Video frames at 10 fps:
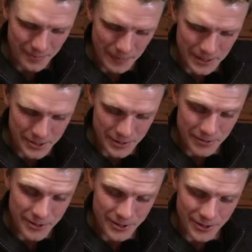So we're
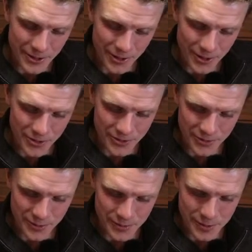definitely going to go to the
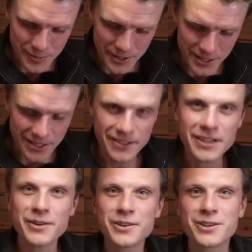Christmas market. I think I'm
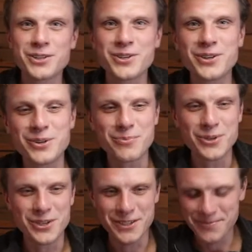going to enjoy it more